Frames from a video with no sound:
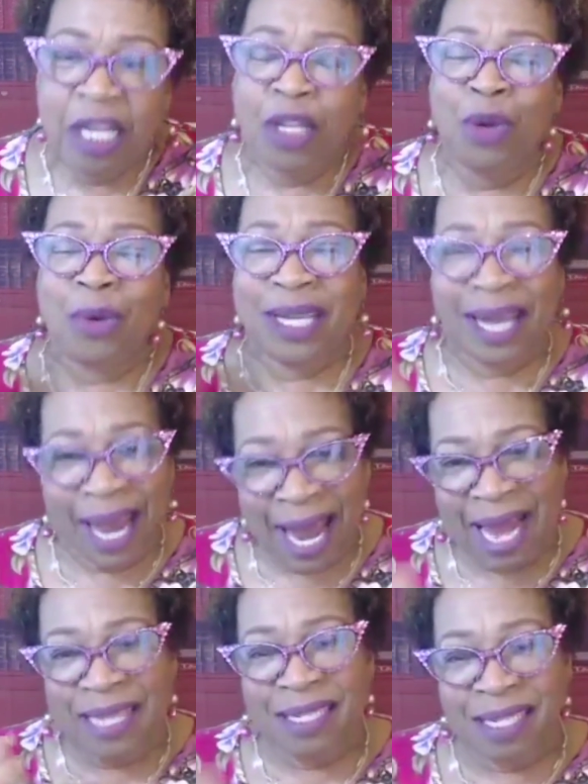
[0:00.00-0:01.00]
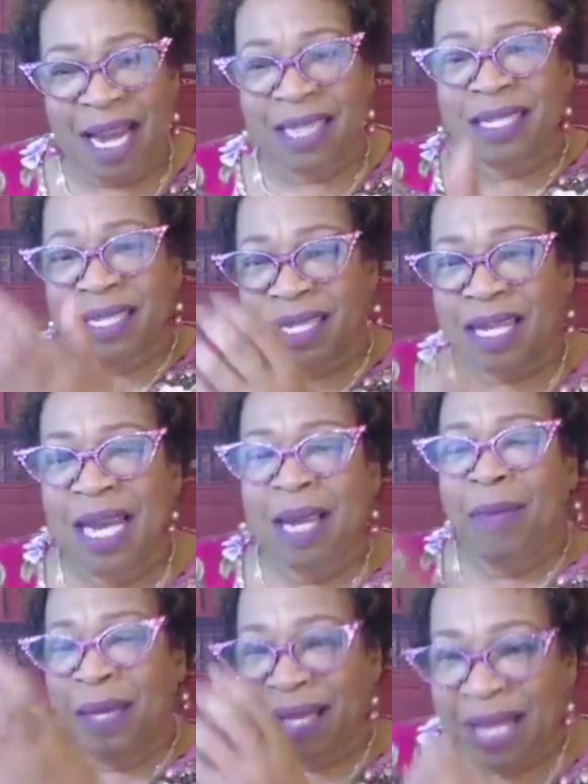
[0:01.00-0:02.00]
You can't just
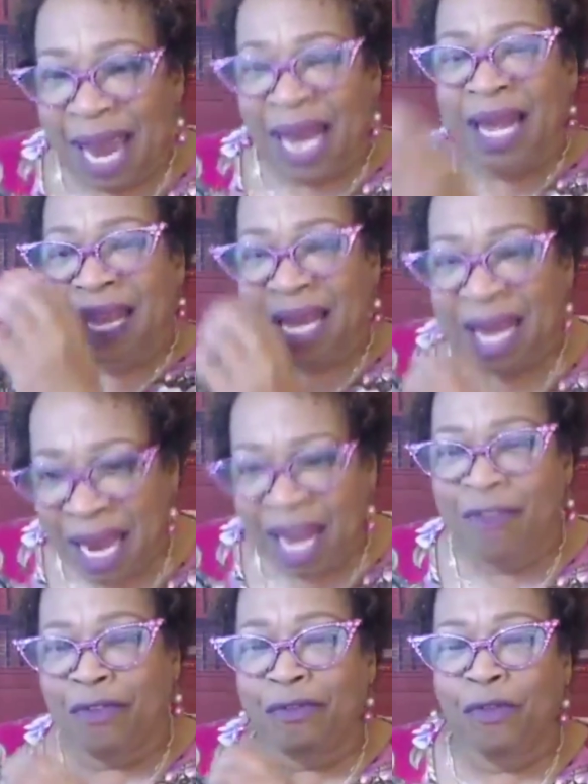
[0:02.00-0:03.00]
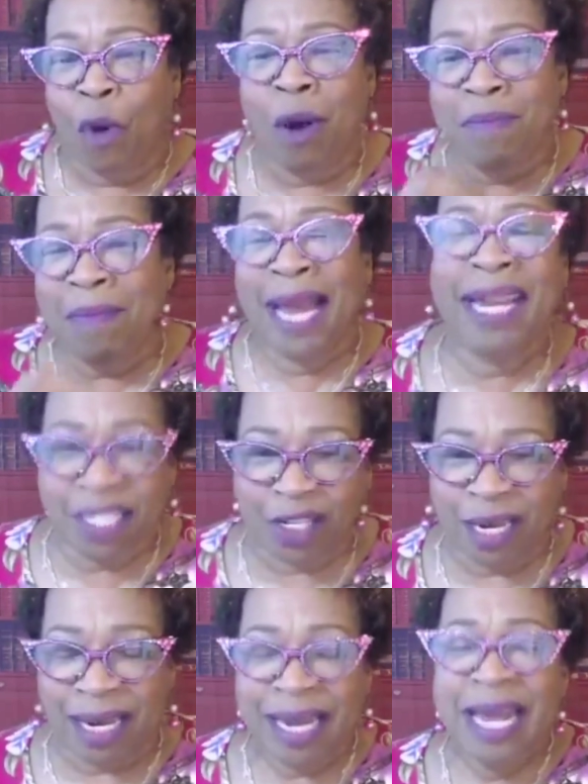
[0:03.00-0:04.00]
keep getting
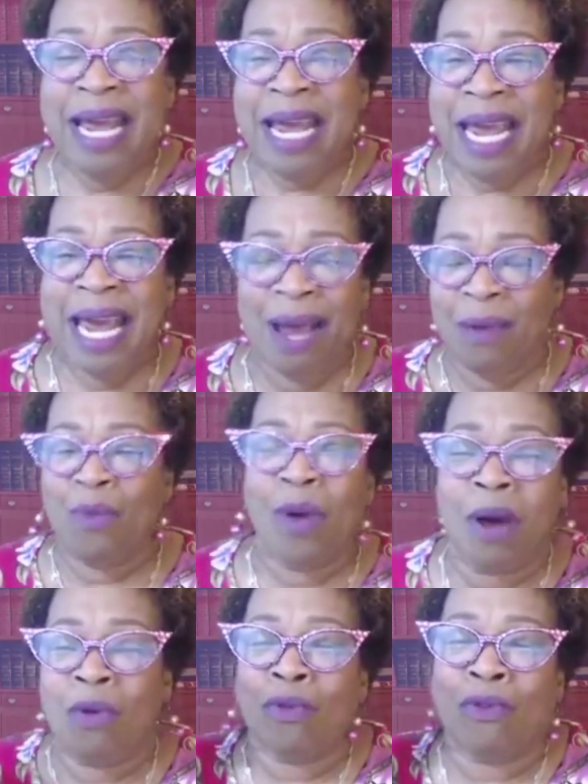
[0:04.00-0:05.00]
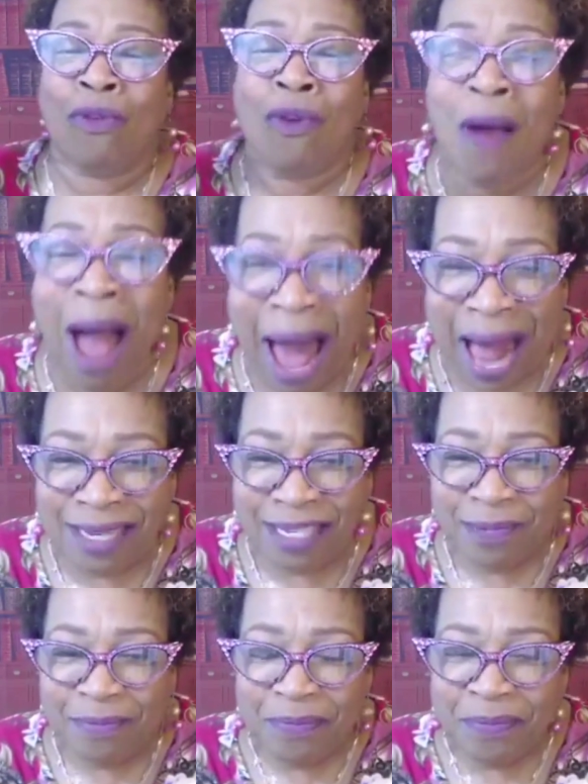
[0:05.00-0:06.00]
information. It will
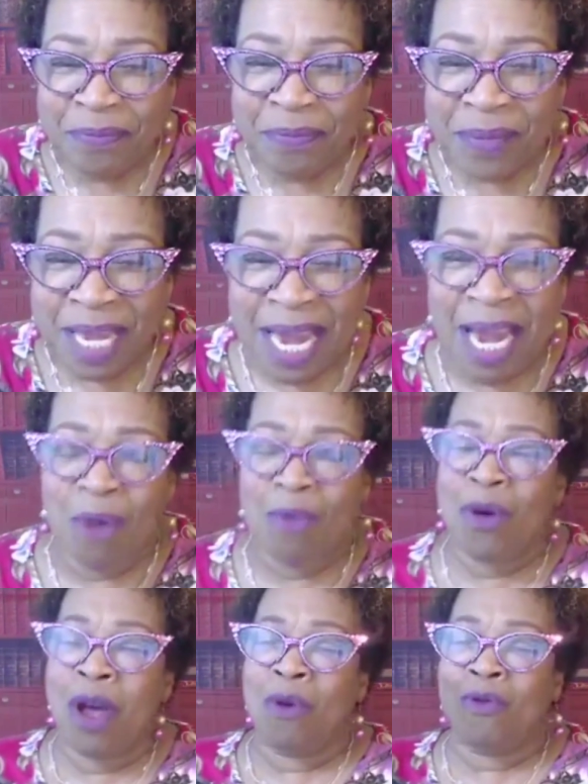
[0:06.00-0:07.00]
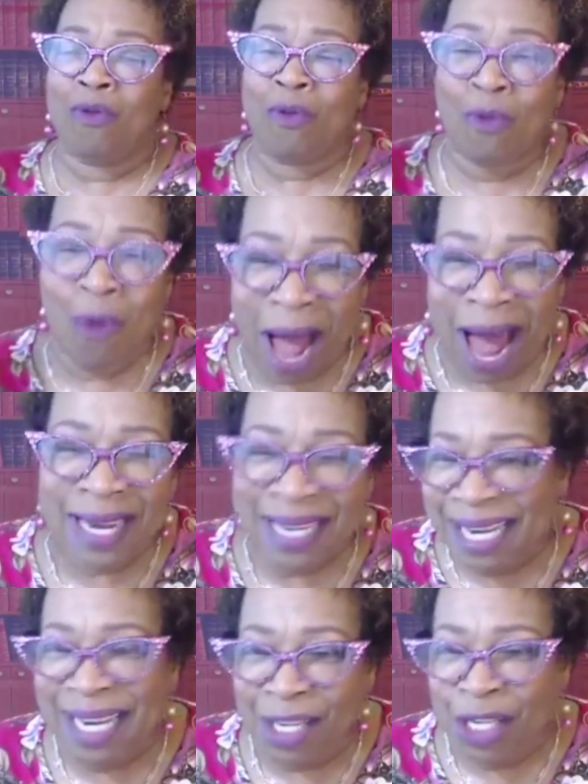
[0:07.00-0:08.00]
rot. It will rot
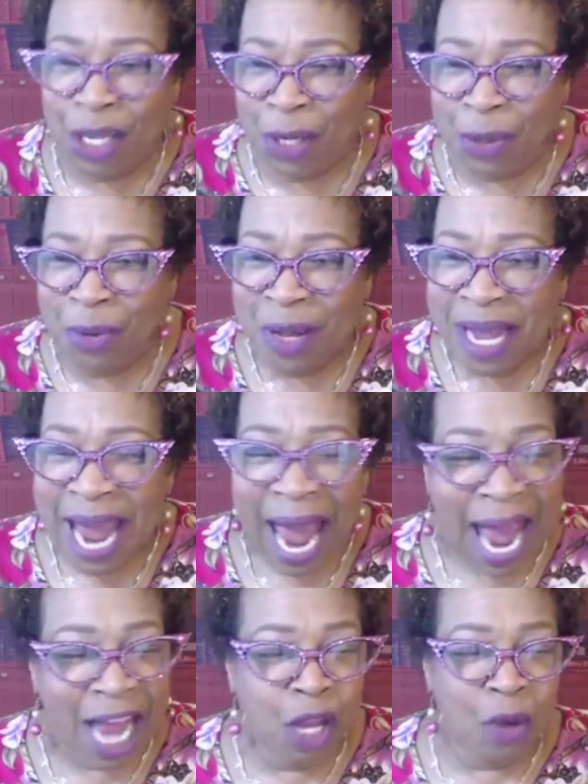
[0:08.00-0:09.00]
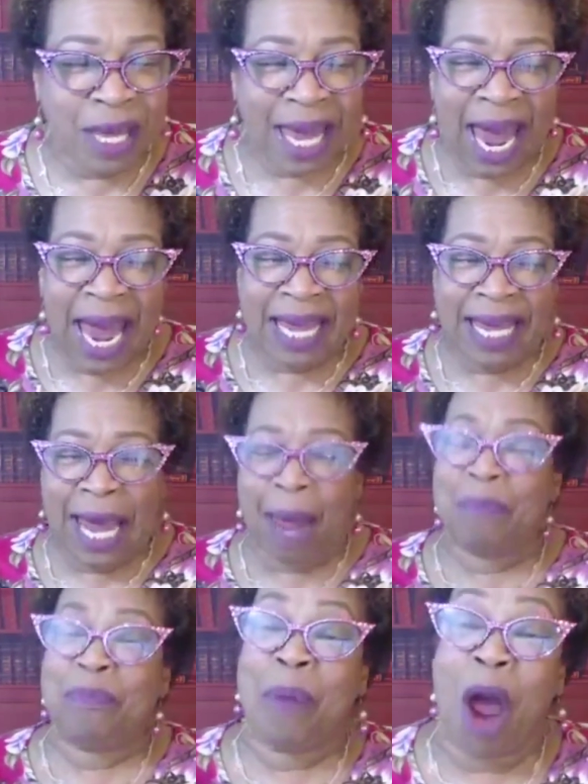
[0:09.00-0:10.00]
in you. And you can't
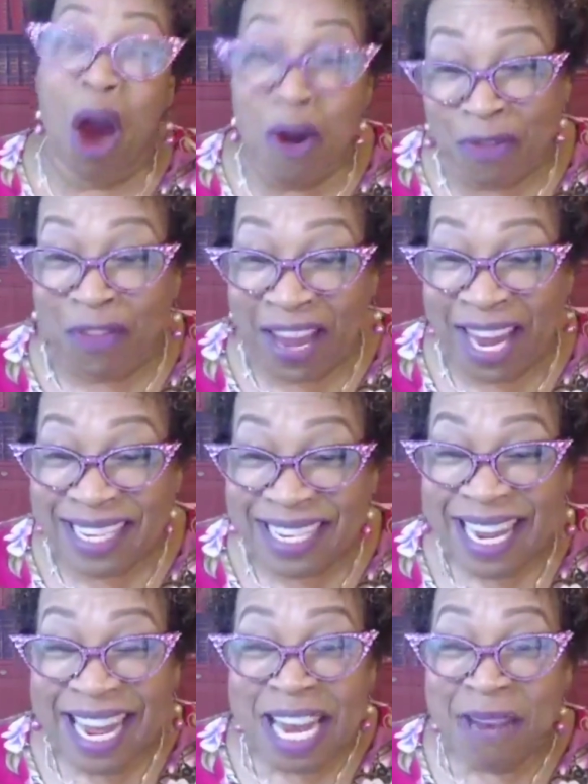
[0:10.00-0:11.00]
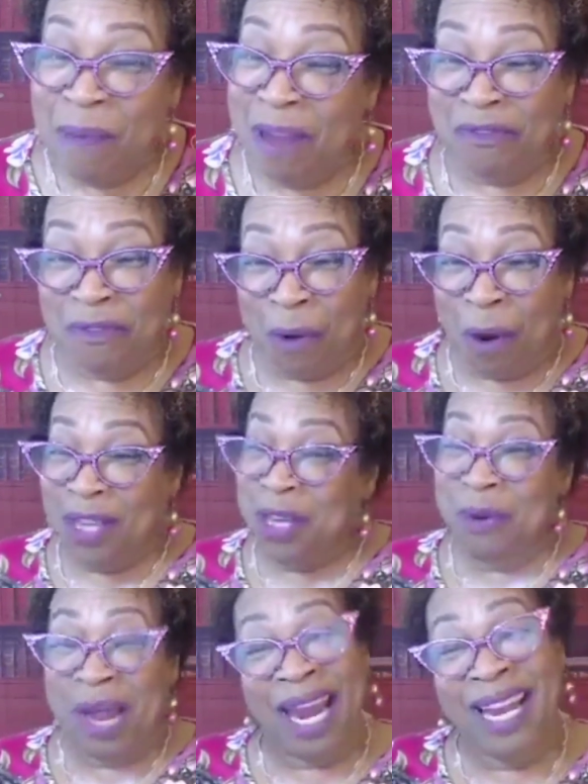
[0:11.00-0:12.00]
get perfect before
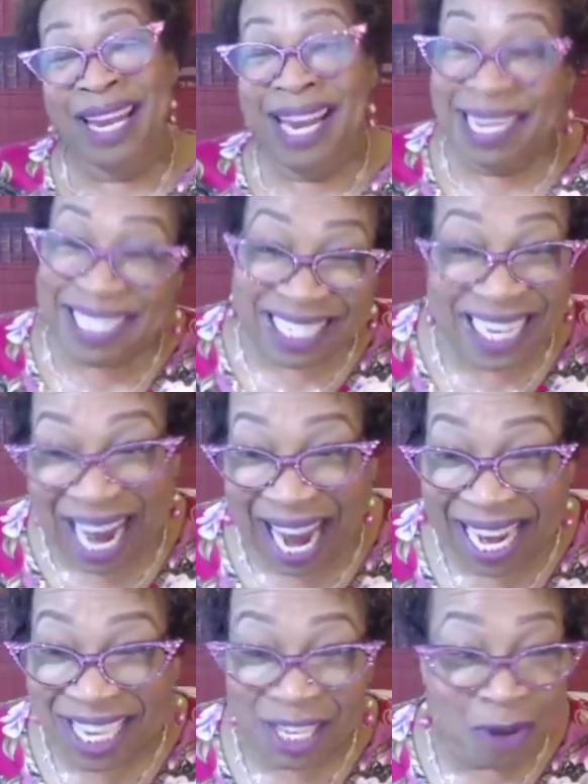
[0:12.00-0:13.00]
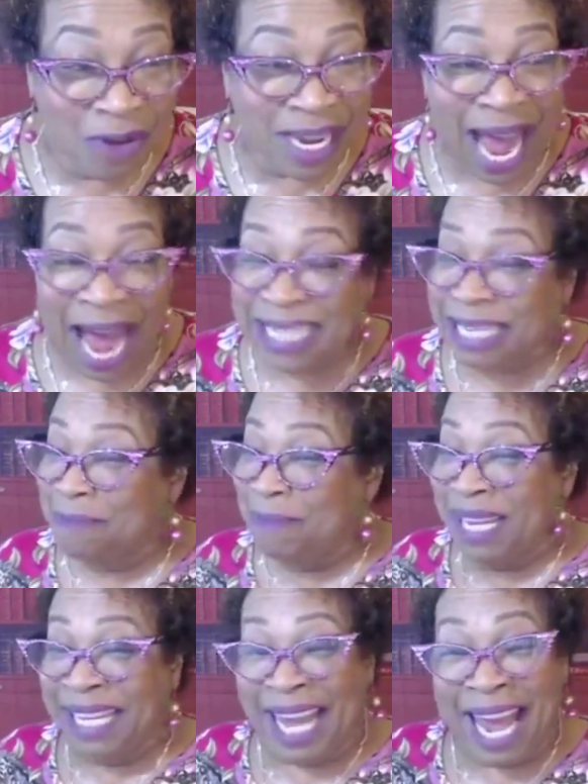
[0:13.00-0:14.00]
you initiate. You got to
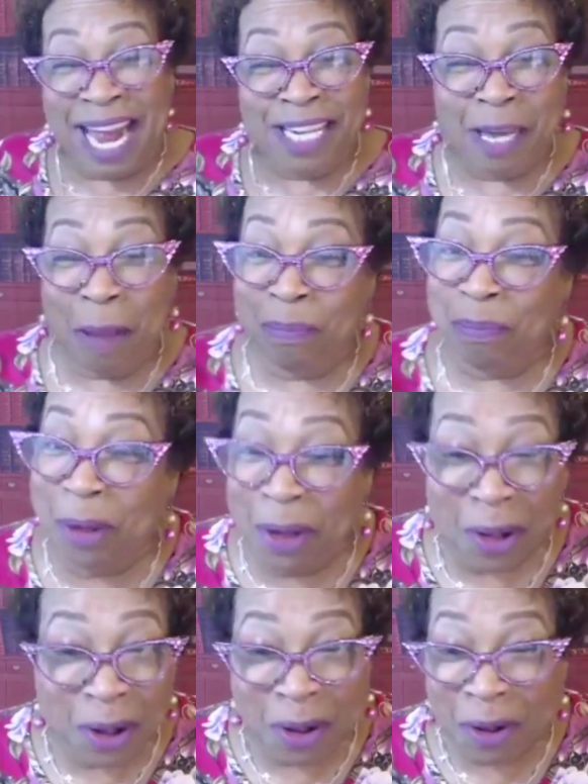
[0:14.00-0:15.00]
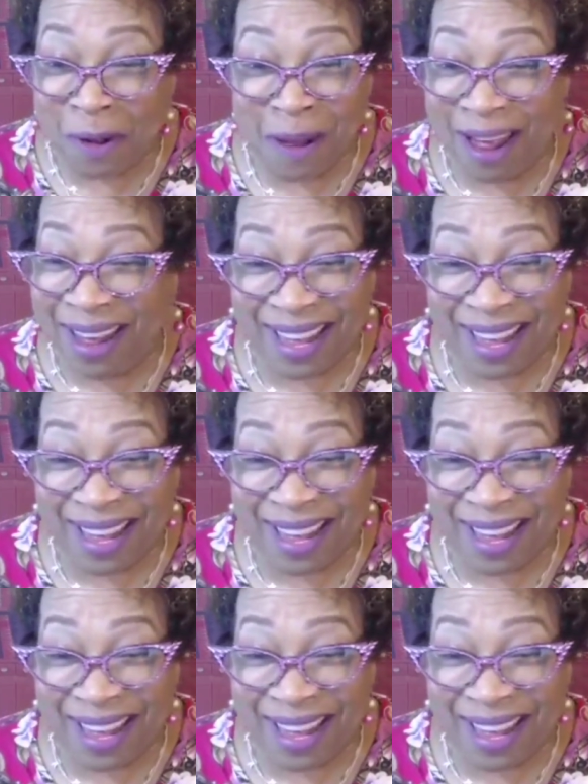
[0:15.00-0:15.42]
begin to pull.